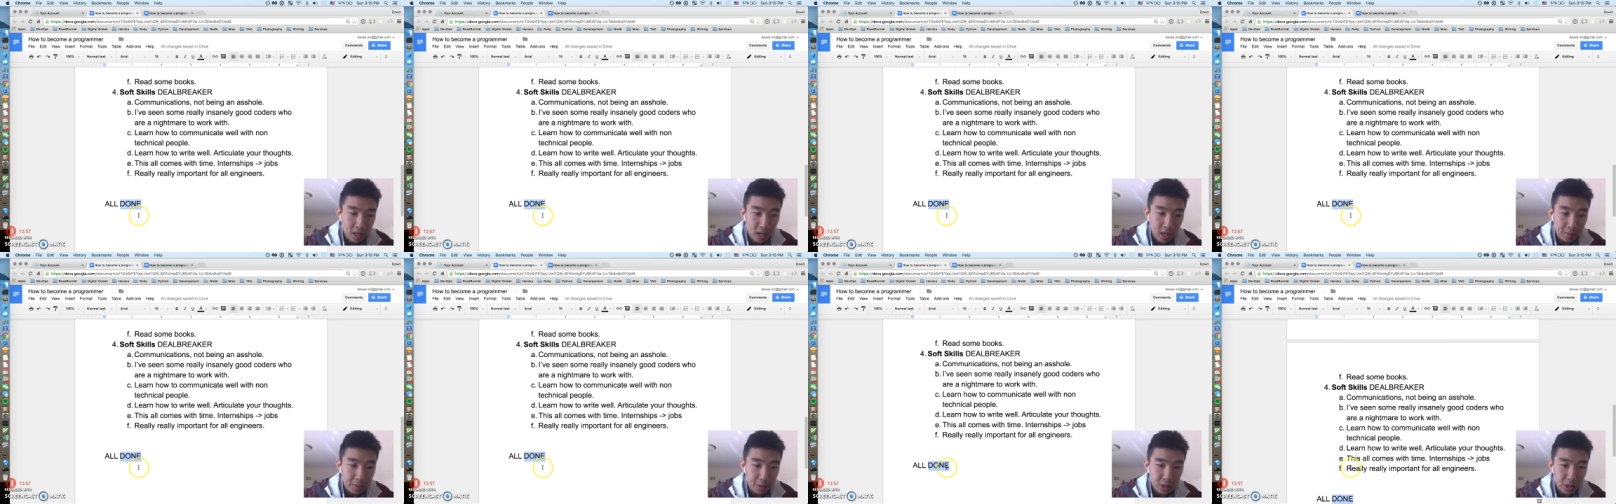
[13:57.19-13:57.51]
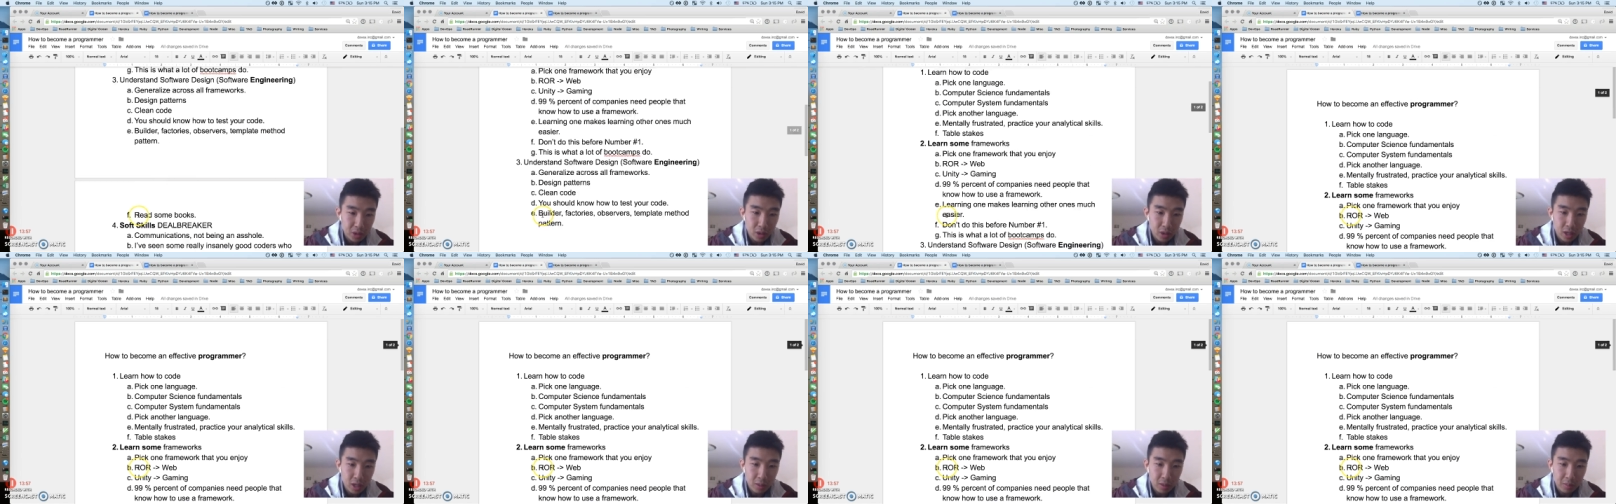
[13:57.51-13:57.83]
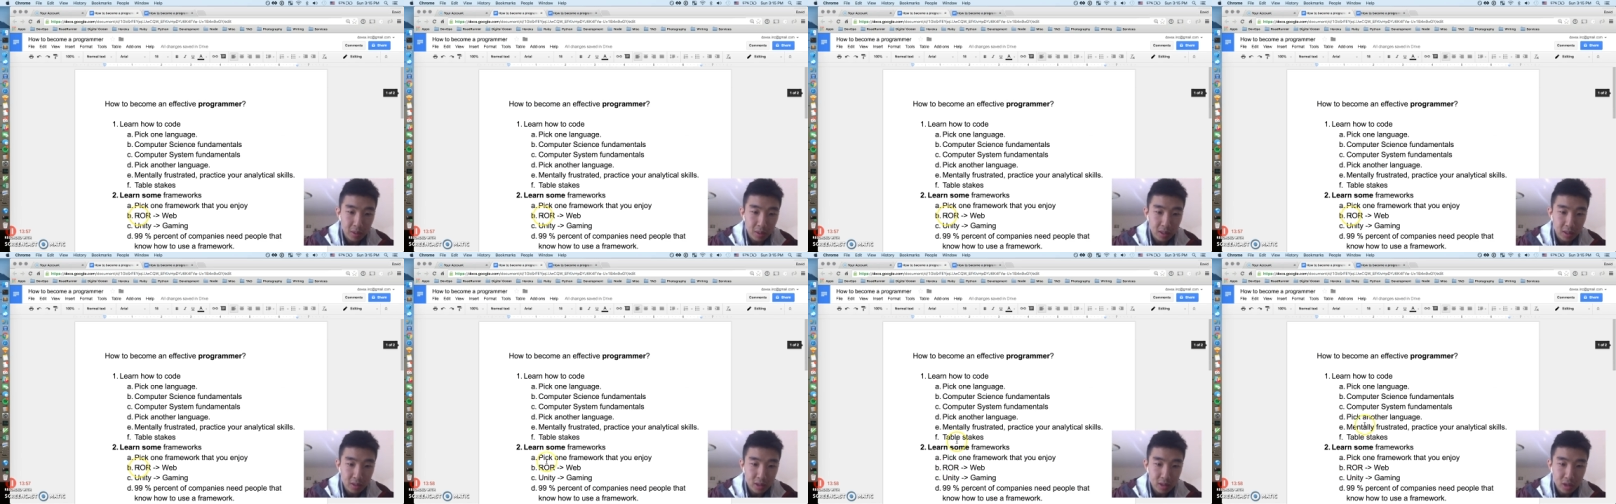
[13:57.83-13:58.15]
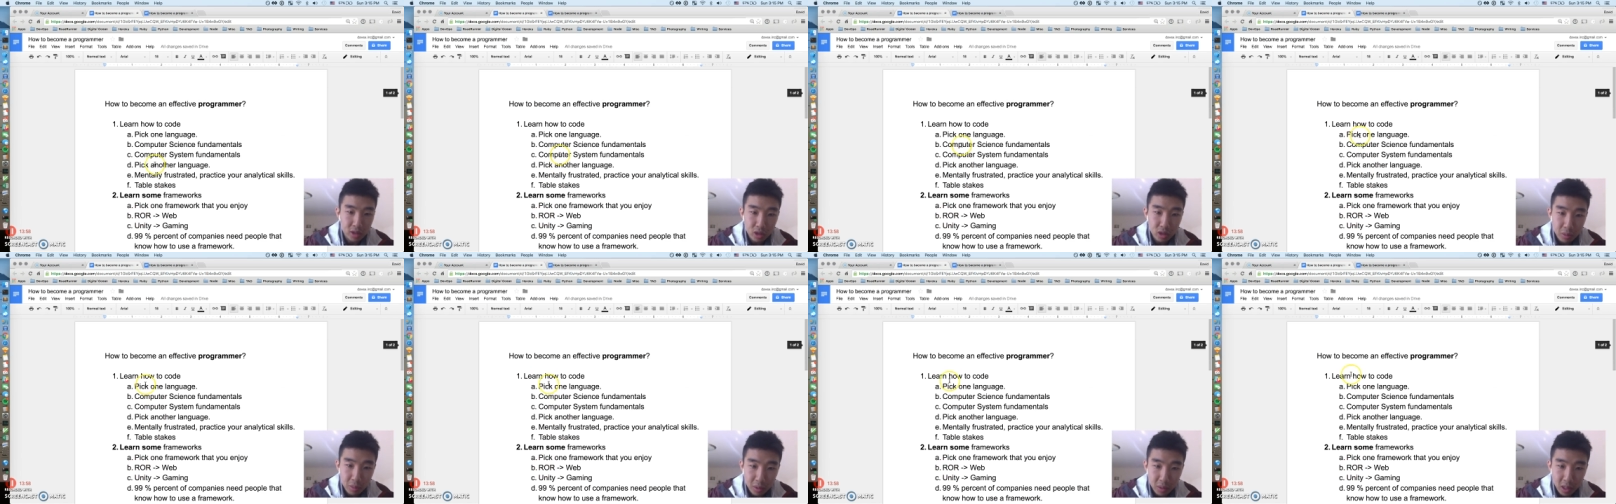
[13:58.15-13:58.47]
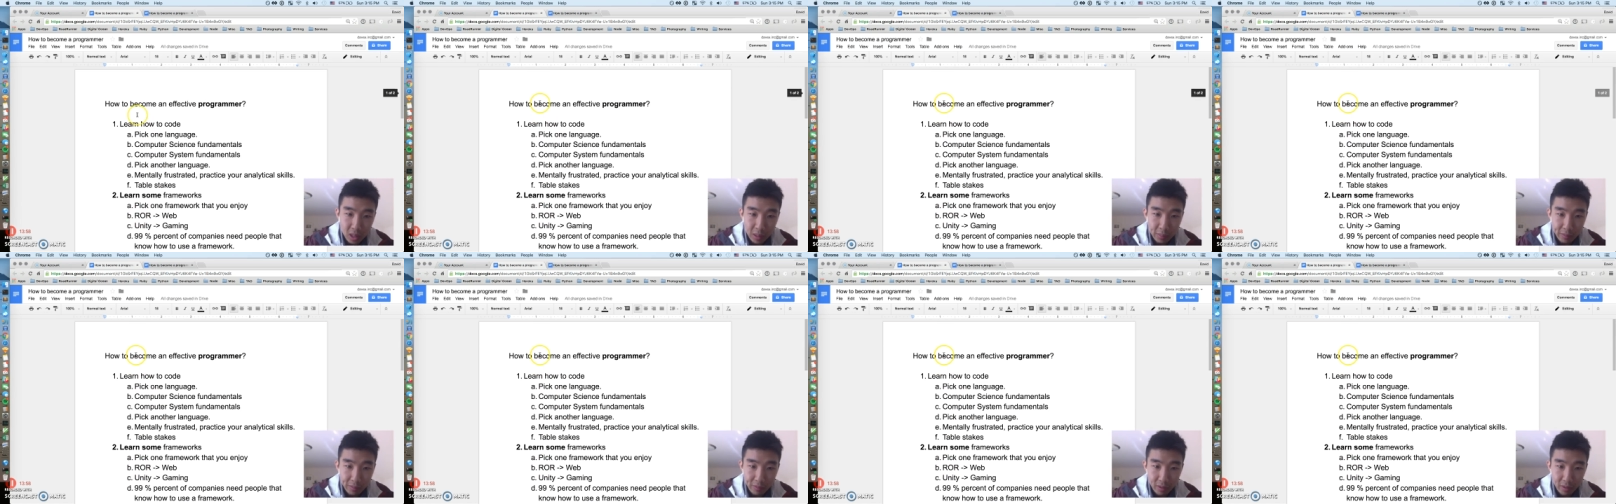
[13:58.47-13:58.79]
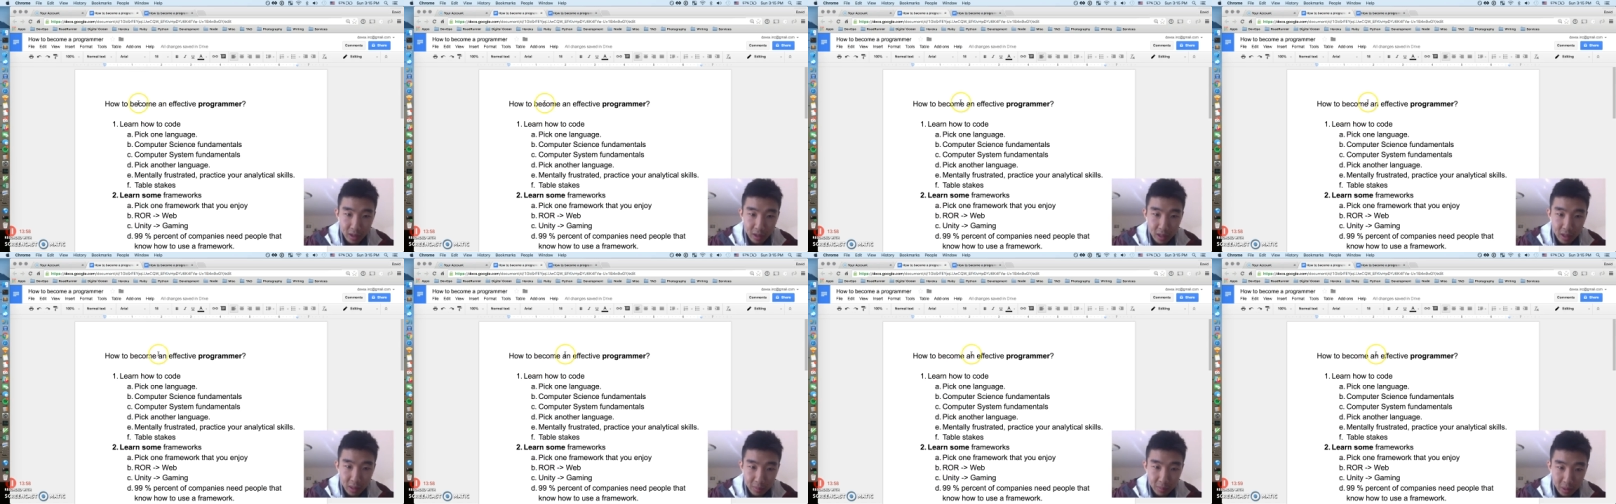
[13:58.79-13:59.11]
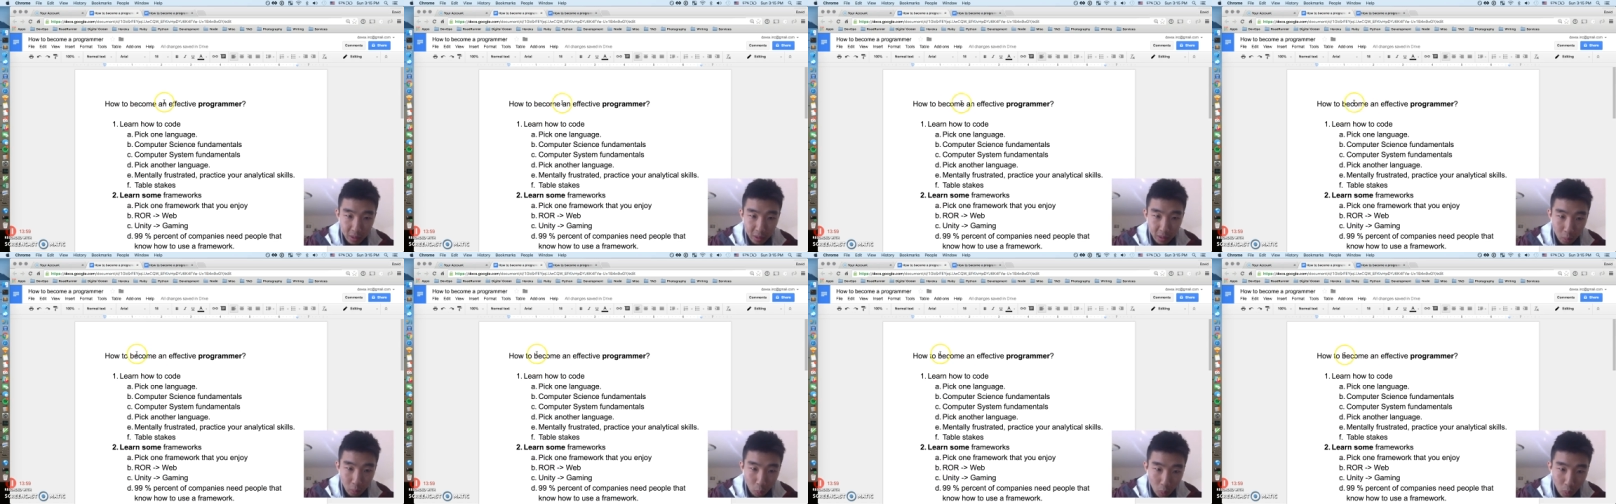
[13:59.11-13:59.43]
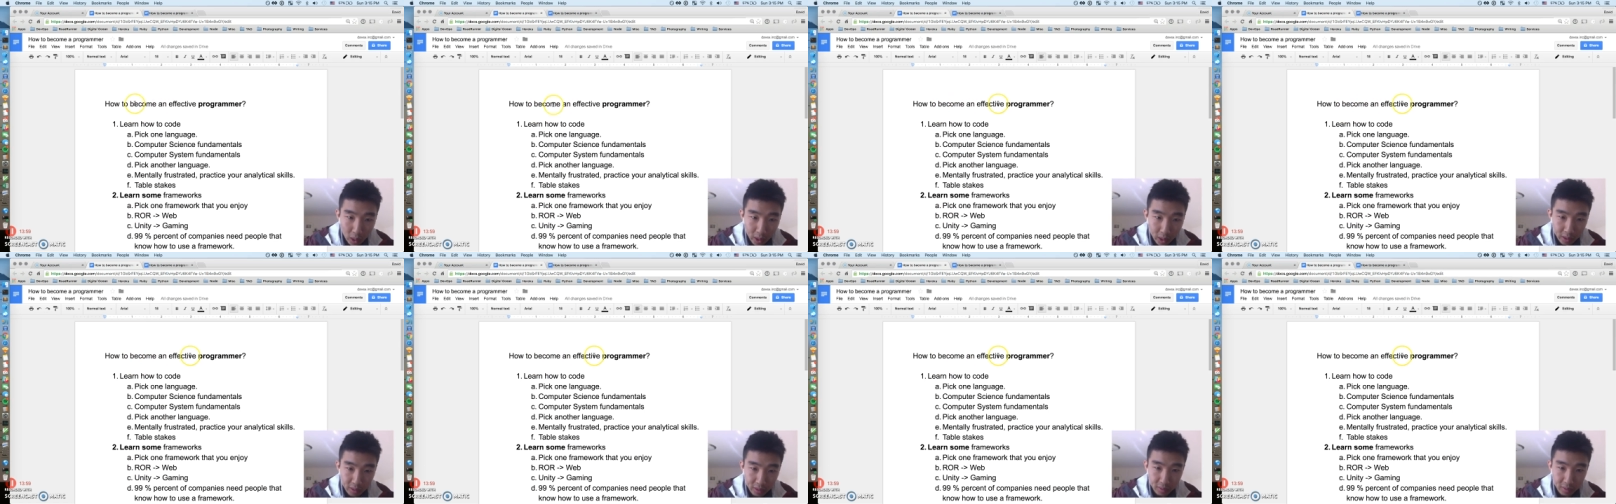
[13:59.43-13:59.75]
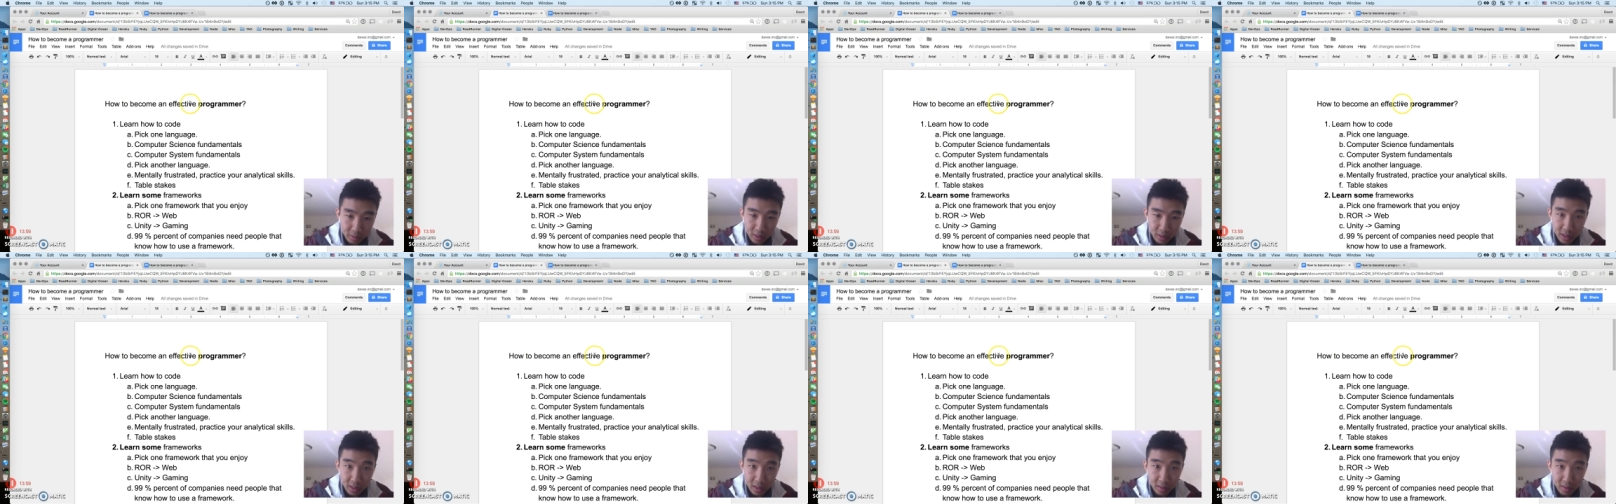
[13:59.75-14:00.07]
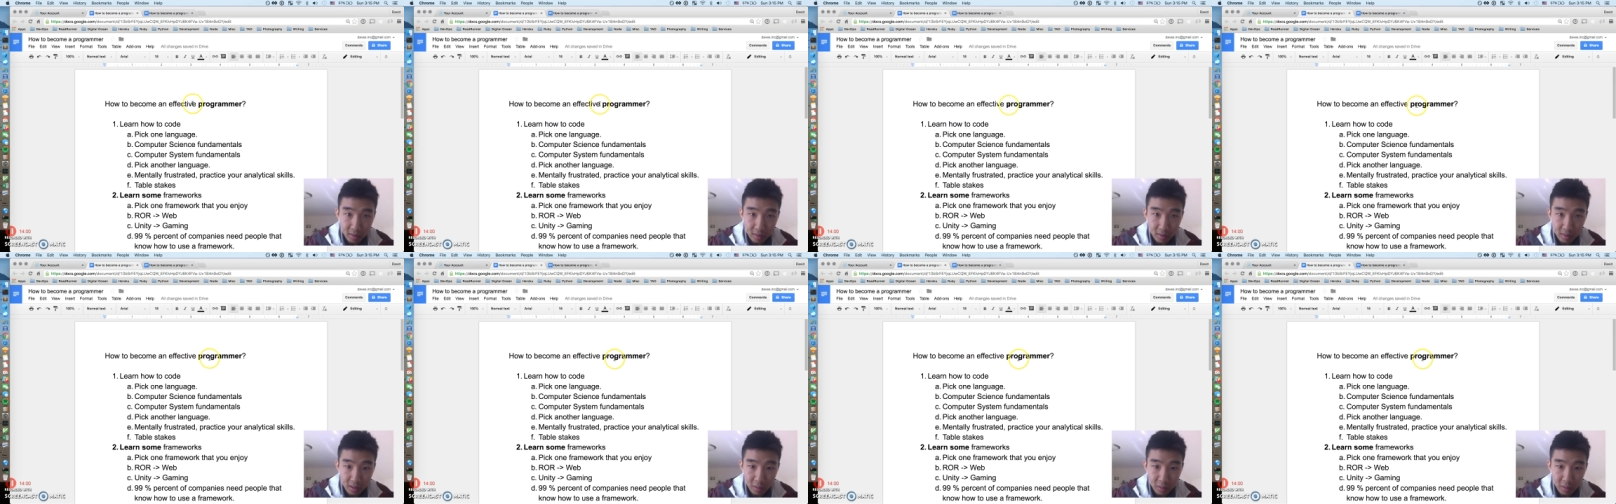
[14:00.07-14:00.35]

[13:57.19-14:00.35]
I'm just trying to be super upfront about what you need